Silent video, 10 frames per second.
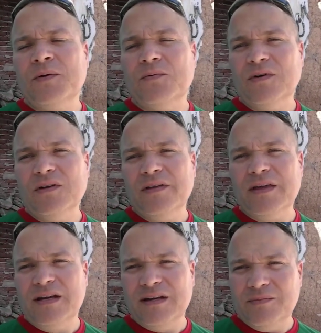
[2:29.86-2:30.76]
really
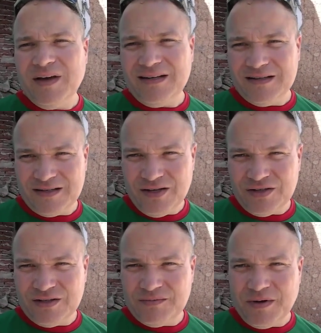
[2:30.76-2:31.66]
they need to make
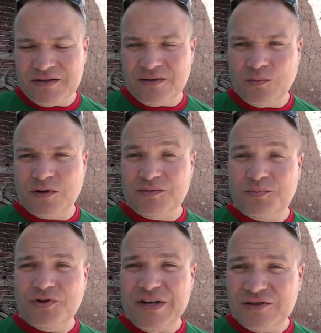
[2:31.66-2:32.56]
decisions based on what is
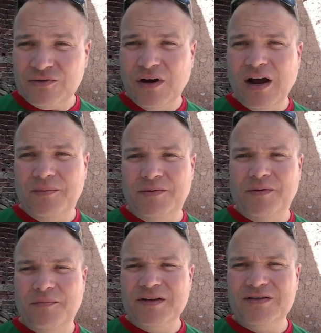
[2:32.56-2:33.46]
prescribed,
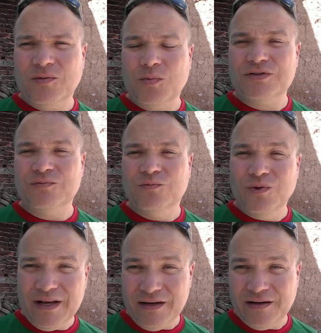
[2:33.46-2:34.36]
based on what's
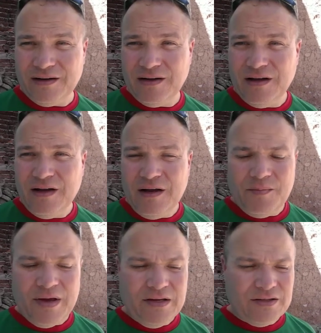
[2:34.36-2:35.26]
written,
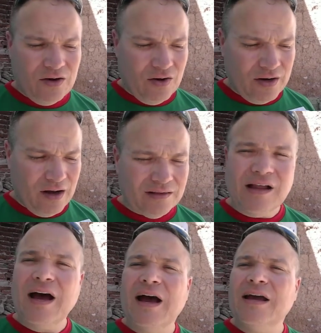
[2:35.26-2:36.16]
based on a
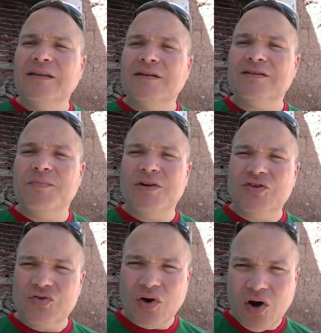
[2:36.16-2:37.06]
line that's been
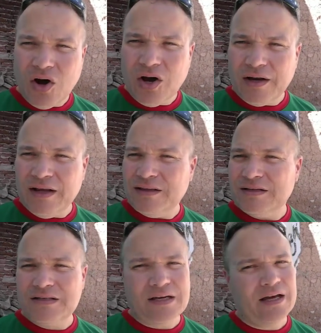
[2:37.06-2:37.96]
drawn in the
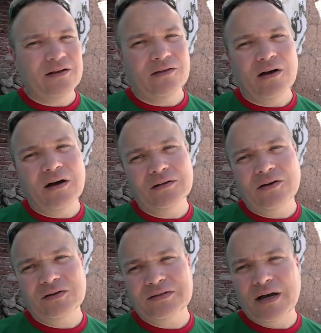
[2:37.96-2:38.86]
sand a long,
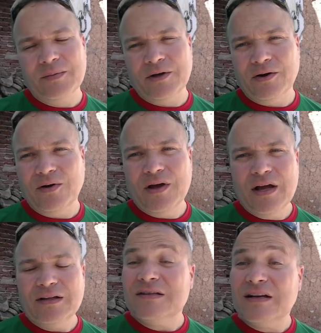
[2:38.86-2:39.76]
long time ago.
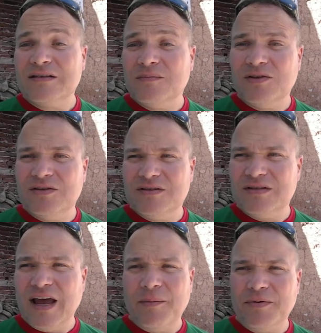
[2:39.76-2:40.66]
It's not something that just
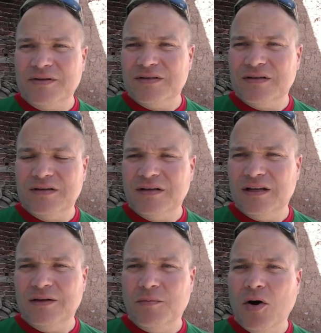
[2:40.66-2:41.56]
happens
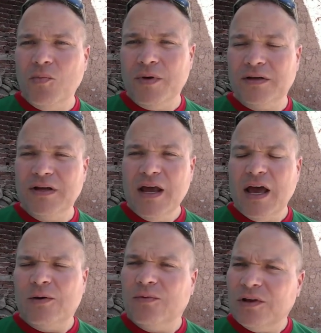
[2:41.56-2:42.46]
in the moment.
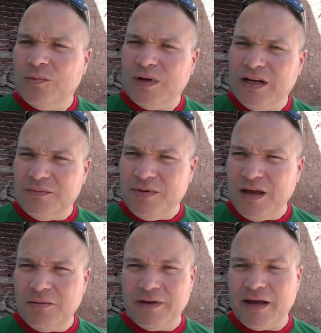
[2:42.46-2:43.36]
And really we need to be
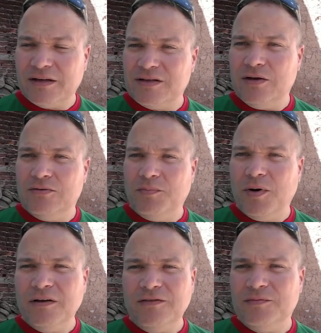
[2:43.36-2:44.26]
able to execute the
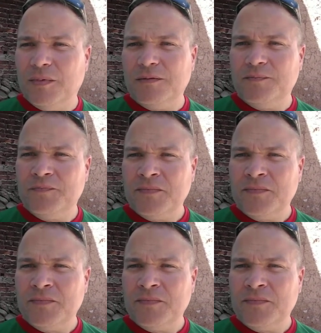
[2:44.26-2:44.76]
punishment